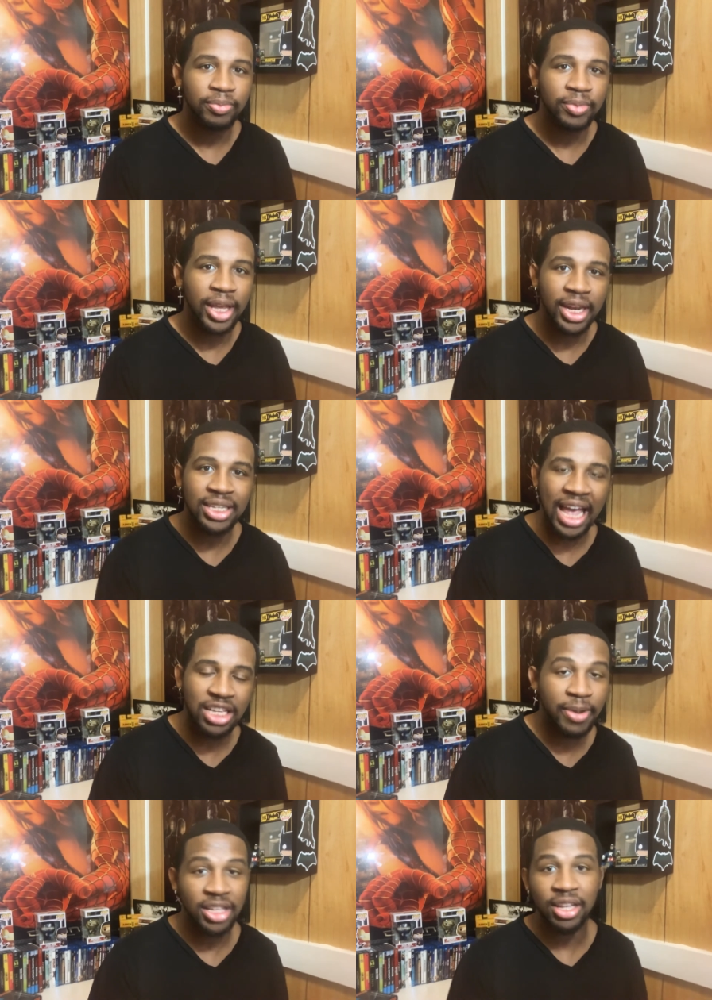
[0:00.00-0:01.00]
it is
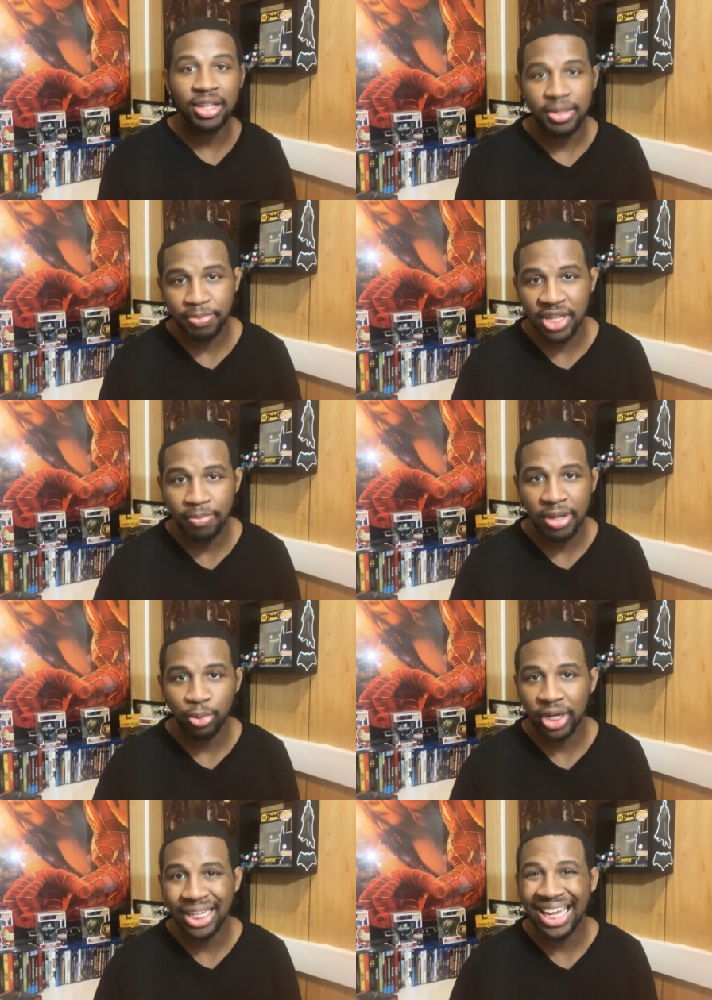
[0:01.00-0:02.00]
aspects that some people
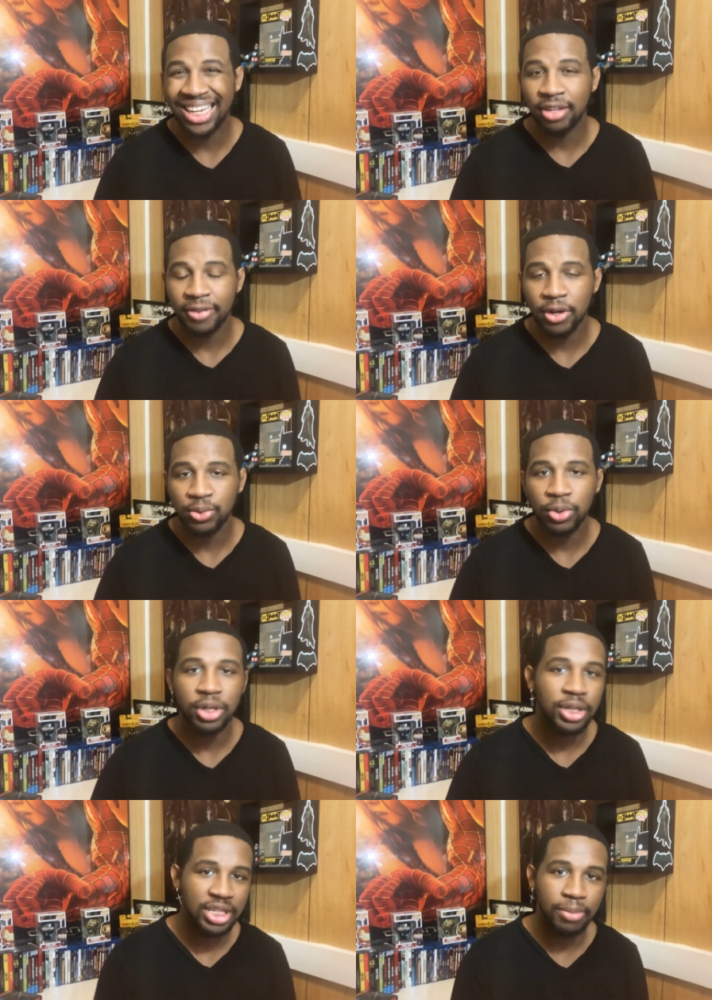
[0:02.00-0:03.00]
didn't like in the first
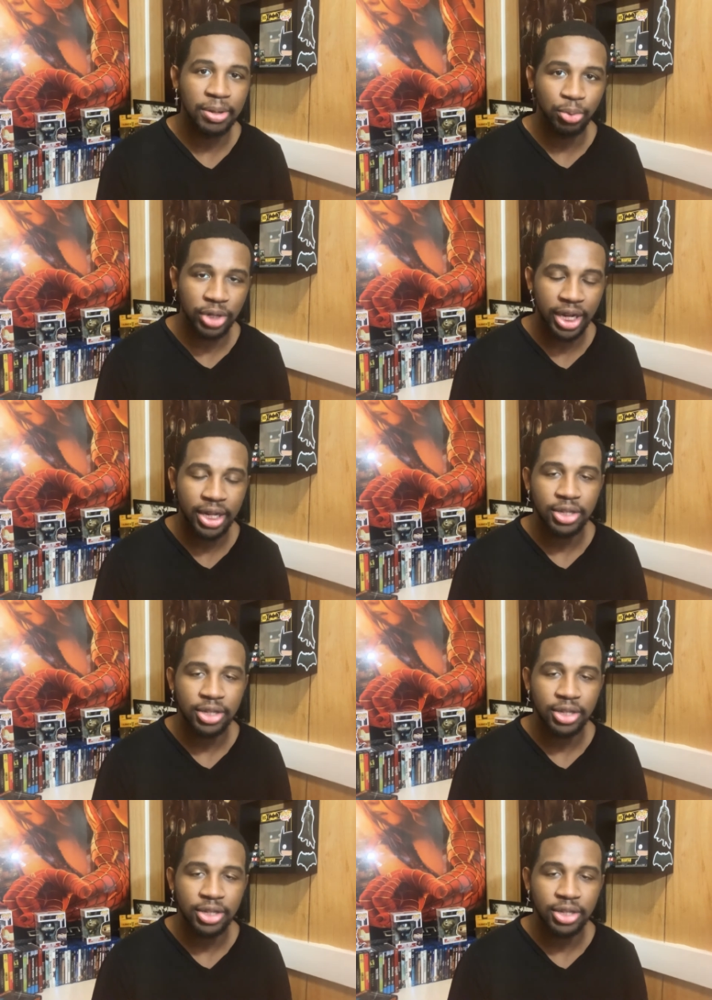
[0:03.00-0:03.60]
one, some people did.